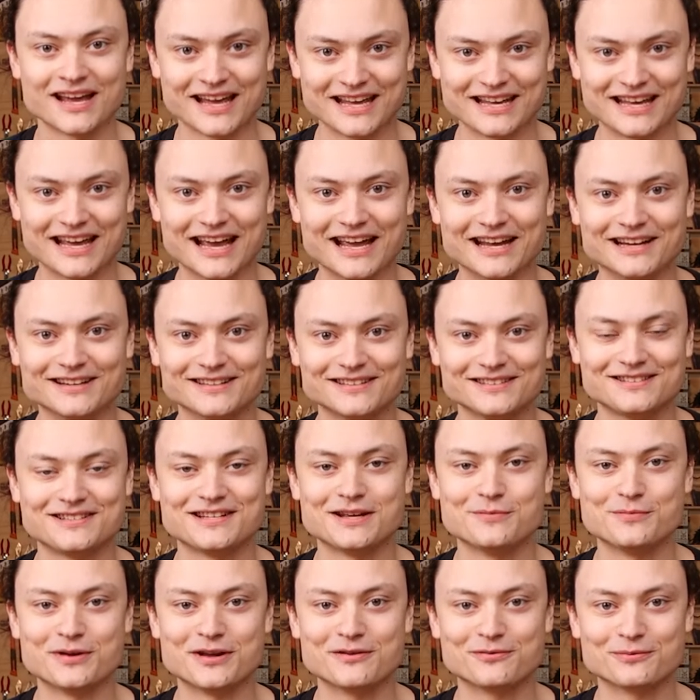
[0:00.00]
Hey gang,
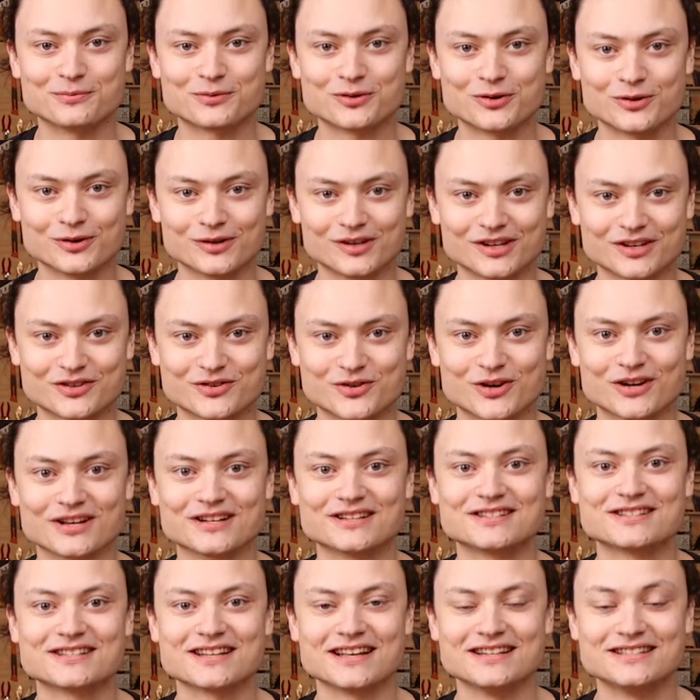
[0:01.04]
Tim here from Core
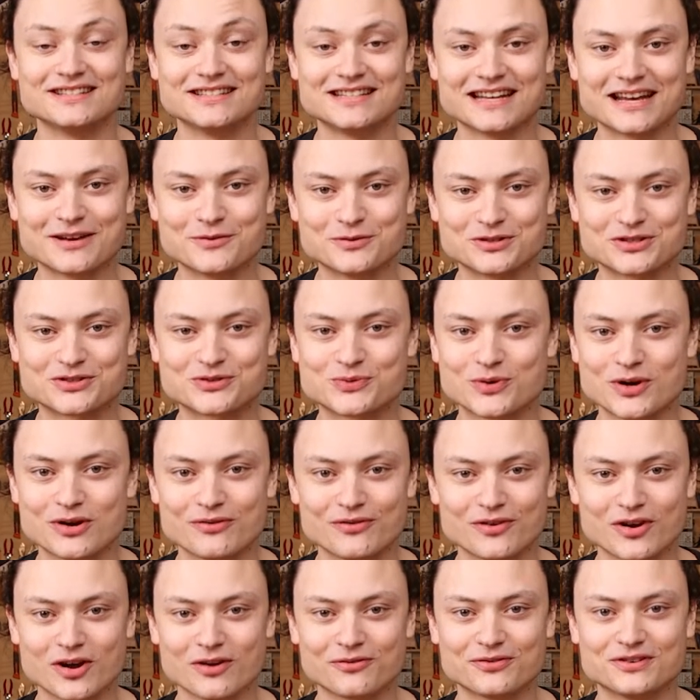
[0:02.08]
Electronics, and today we're
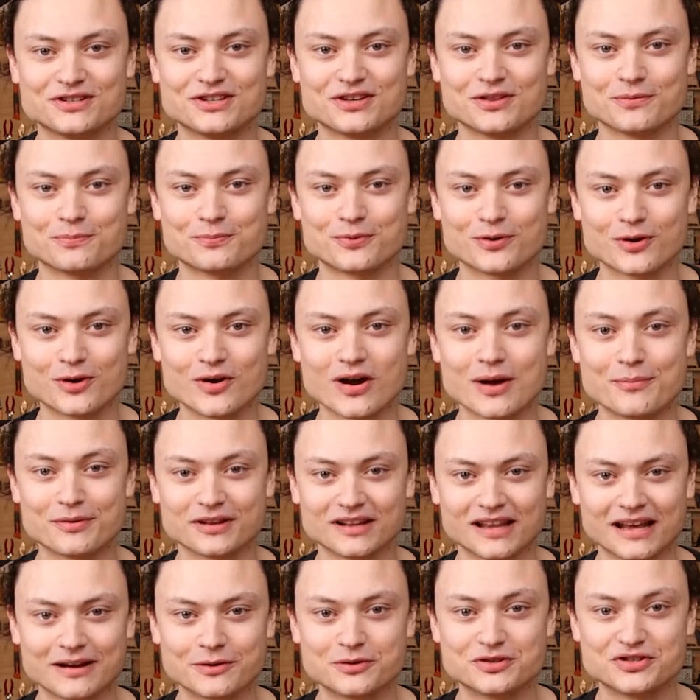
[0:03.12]
swerving off into the
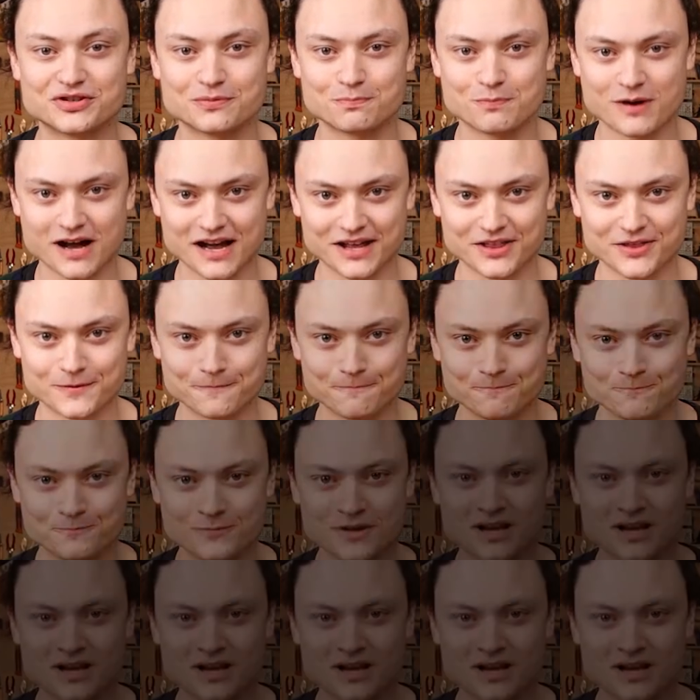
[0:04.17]
programming language of Python.